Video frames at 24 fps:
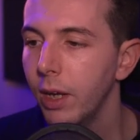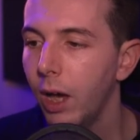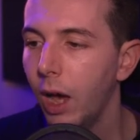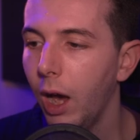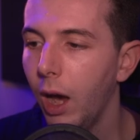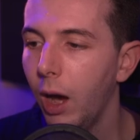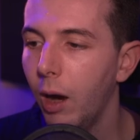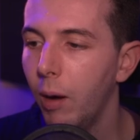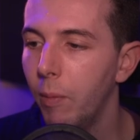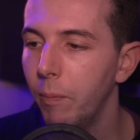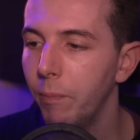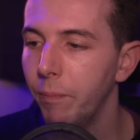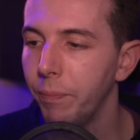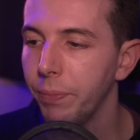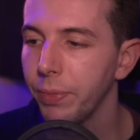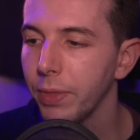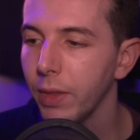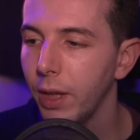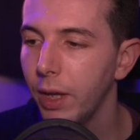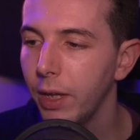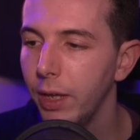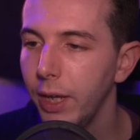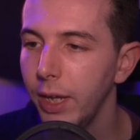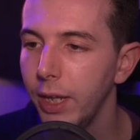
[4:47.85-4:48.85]
In
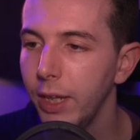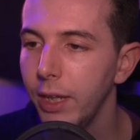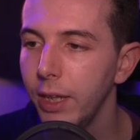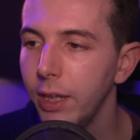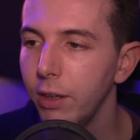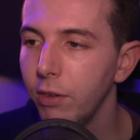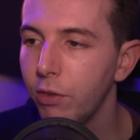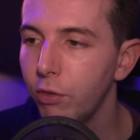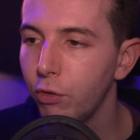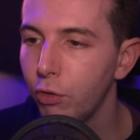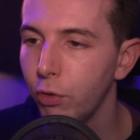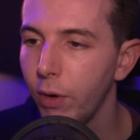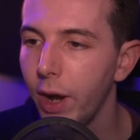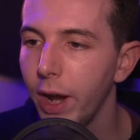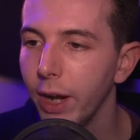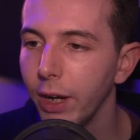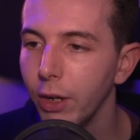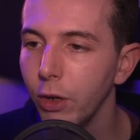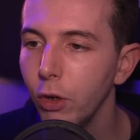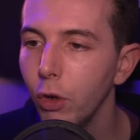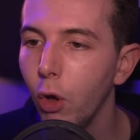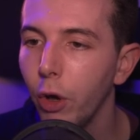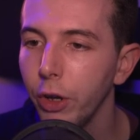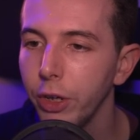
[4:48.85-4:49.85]
this track,
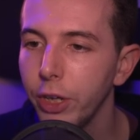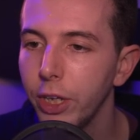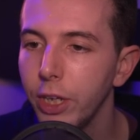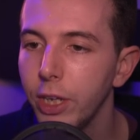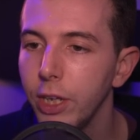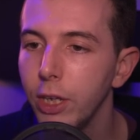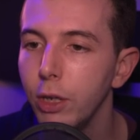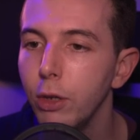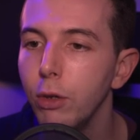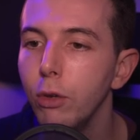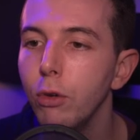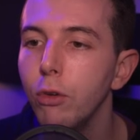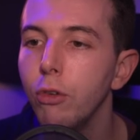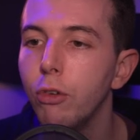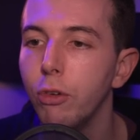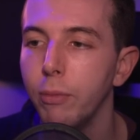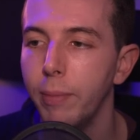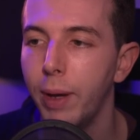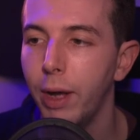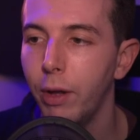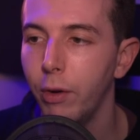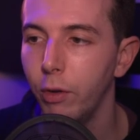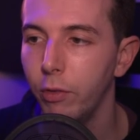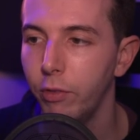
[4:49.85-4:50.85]
not a huge
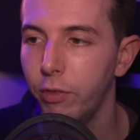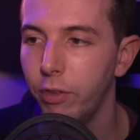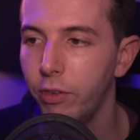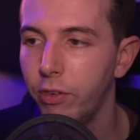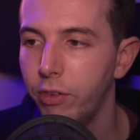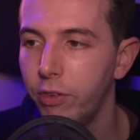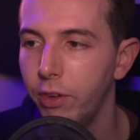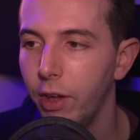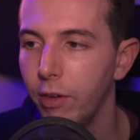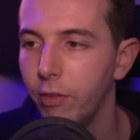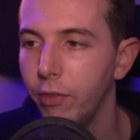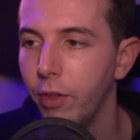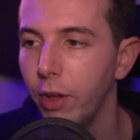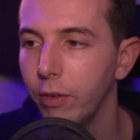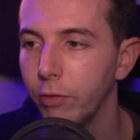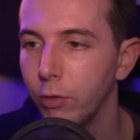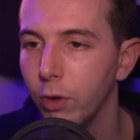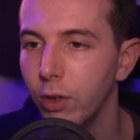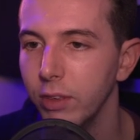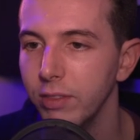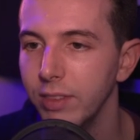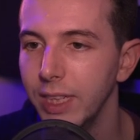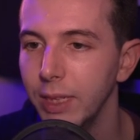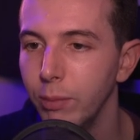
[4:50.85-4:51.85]
amount of the stuff that I've
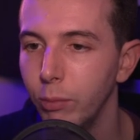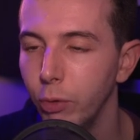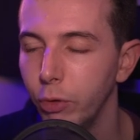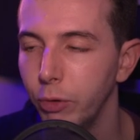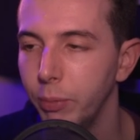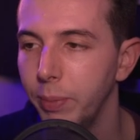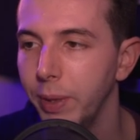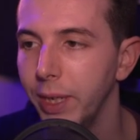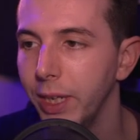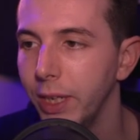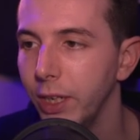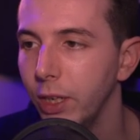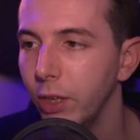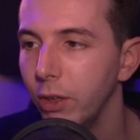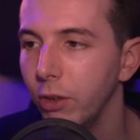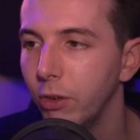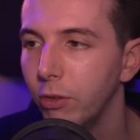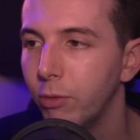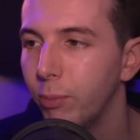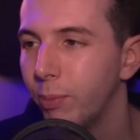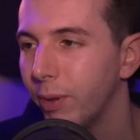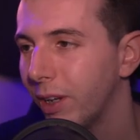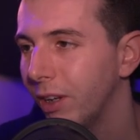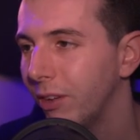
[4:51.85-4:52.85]
got available is being
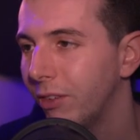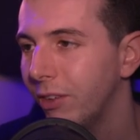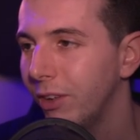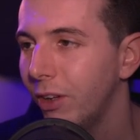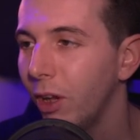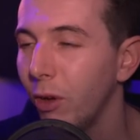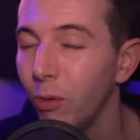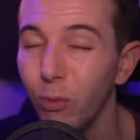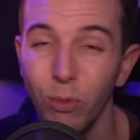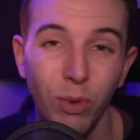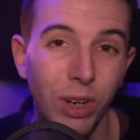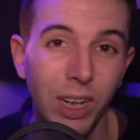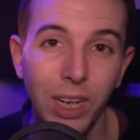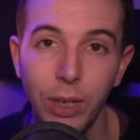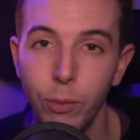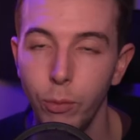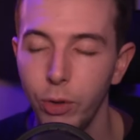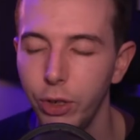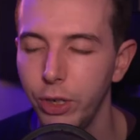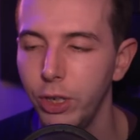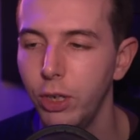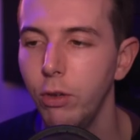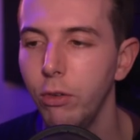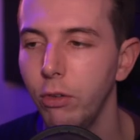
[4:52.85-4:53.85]
used because you don't really
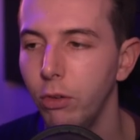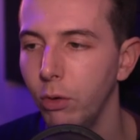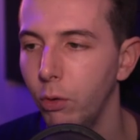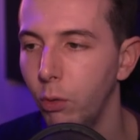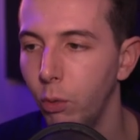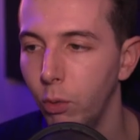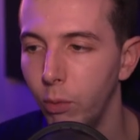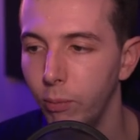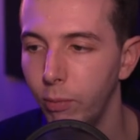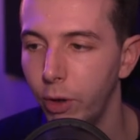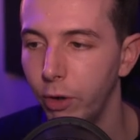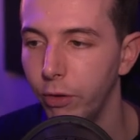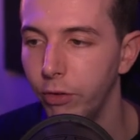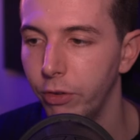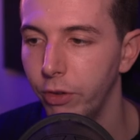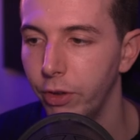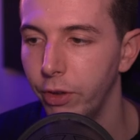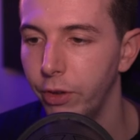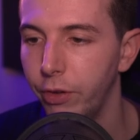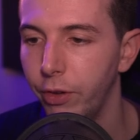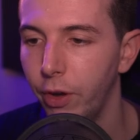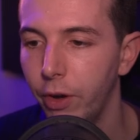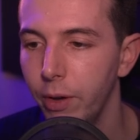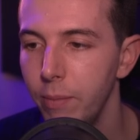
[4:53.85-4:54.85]
want to use it all most
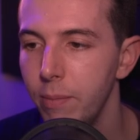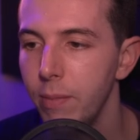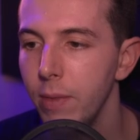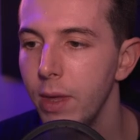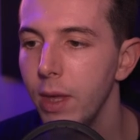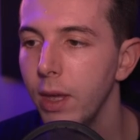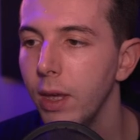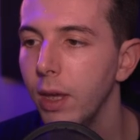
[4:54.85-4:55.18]
of the time.